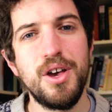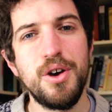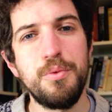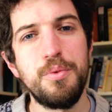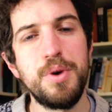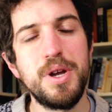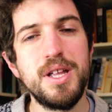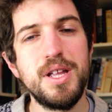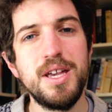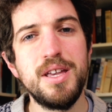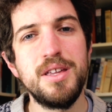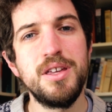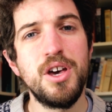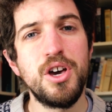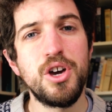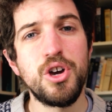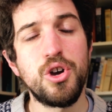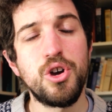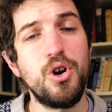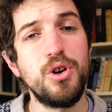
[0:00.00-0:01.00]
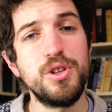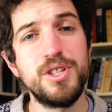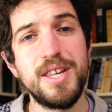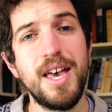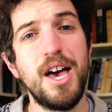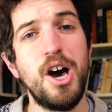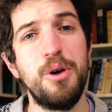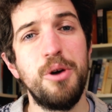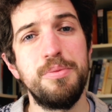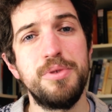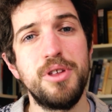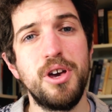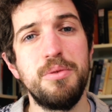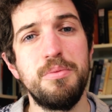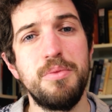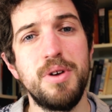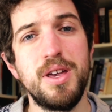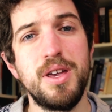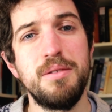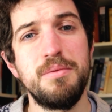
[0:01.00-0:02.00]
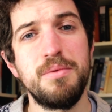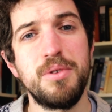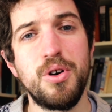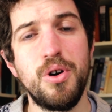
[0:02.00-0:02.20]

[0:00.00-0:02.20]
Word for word: We need God's help, don't we?